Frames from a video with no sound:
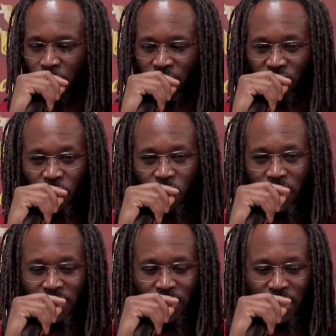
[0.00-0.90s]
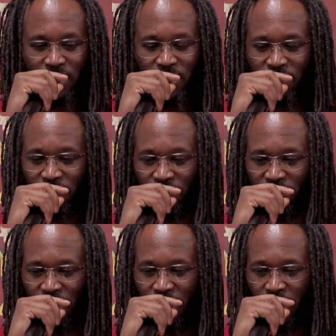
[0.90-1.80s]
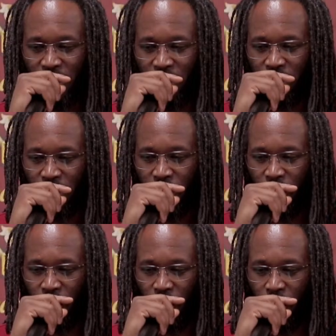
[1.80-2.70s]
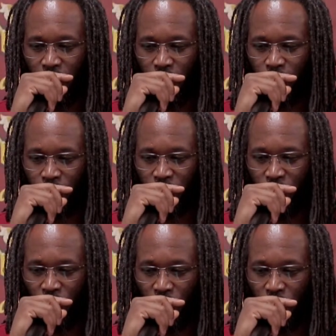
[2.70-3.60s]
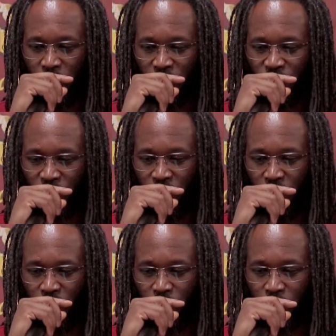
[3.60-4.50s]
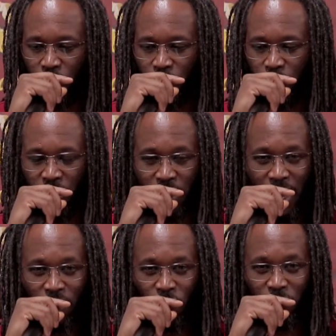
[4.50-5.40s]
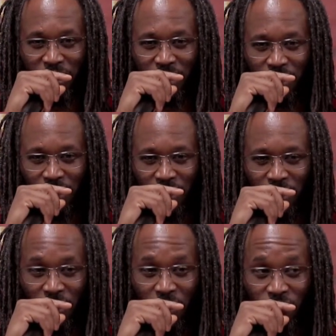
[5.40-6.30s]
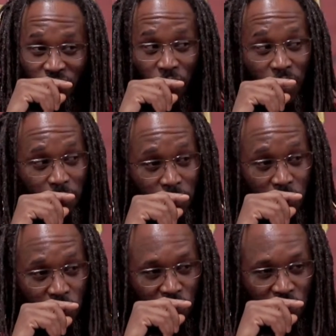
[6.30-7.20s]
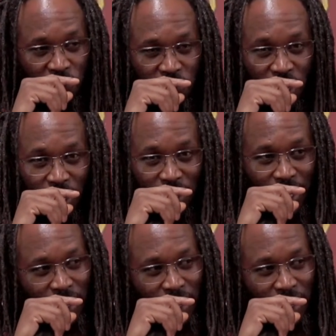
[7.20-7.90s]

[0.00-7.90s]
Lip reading: So it doesn't say, if he be not obedient, turn him loose and let